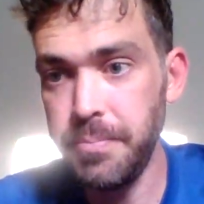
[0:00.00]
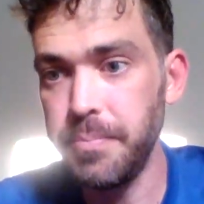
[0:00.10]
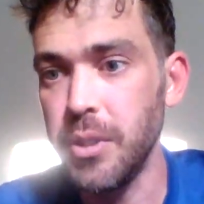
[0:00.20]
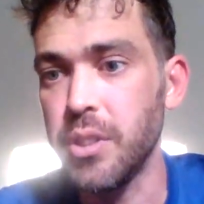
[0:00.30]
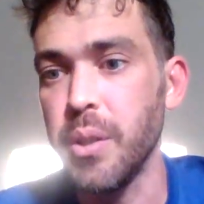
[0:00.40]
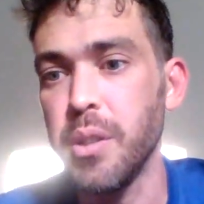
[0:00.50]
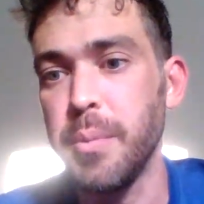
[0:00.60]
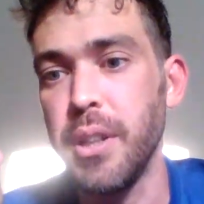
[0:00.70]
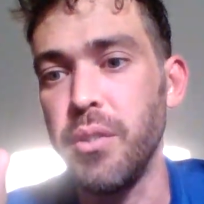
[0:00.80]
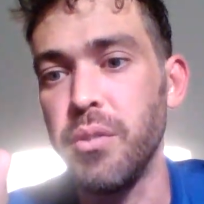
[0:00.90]
is going to
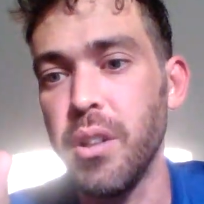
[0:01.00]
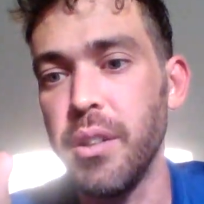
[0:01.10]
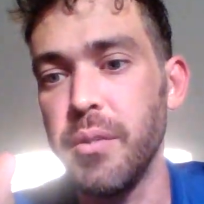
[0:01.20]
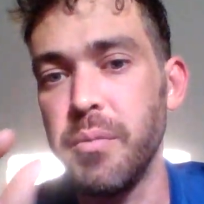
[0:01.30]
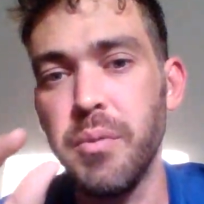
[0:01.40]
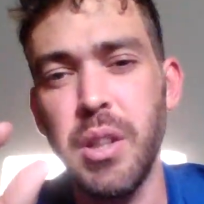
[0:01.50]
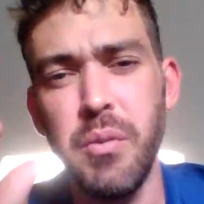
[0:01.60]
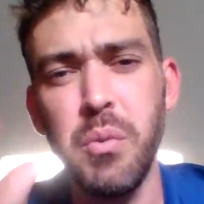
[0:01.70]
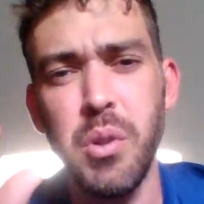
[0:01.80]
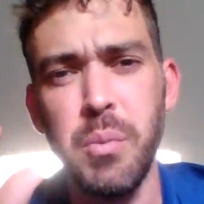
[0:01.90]
be a
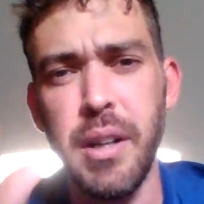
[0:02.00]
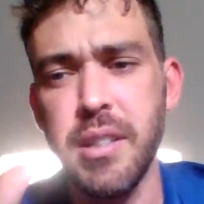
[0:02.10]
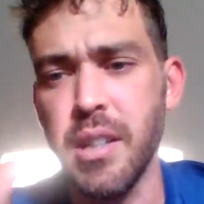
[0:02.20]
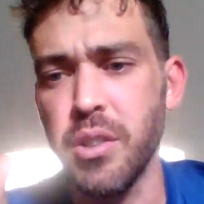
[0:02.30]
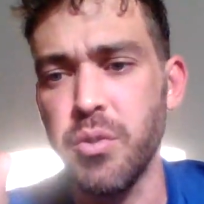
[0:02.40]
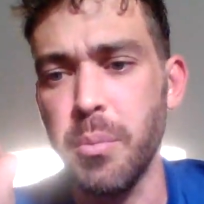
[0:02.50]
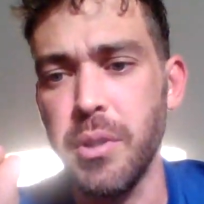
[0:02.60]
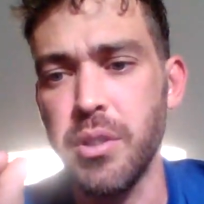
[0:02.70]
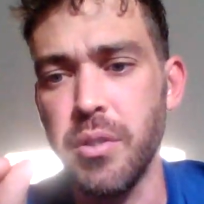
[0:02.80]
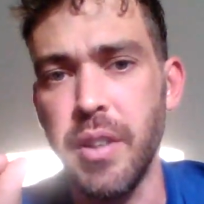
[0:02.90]
good way to tell is rub your
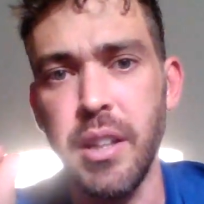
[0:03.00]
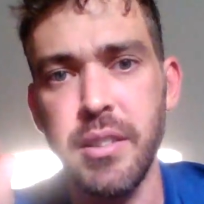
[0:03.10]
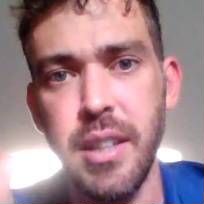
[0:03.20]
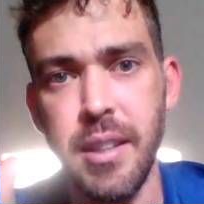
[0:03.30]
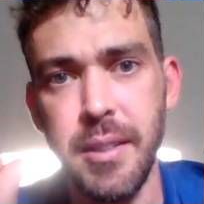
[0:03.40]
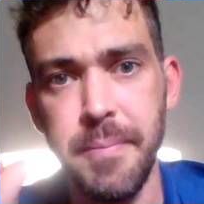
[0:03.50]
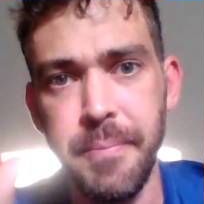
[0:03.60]
two fingers together,